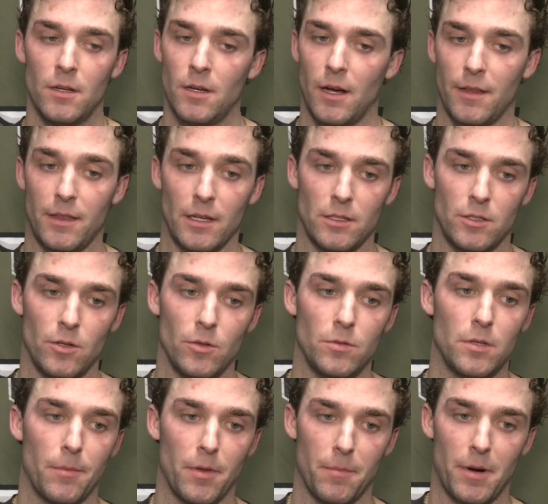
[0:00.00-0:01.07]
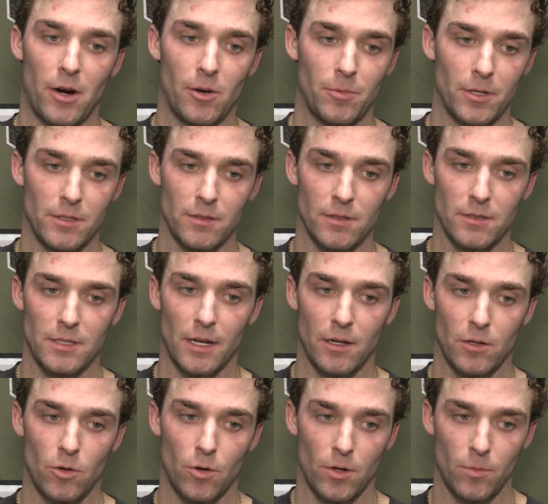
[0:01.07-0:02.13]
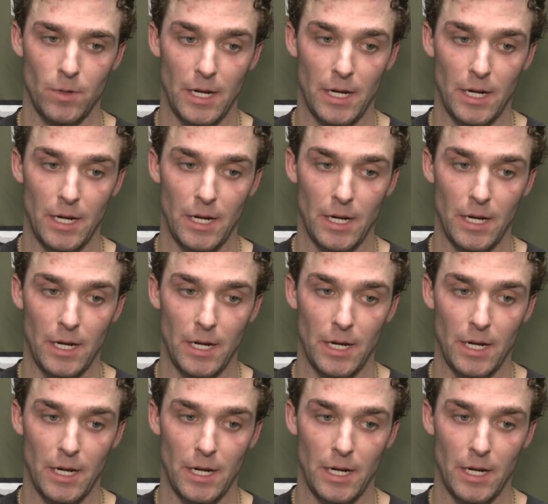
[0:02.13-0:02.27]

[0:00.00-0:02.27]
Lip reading: I think, too, some of the power plays in the second quarter,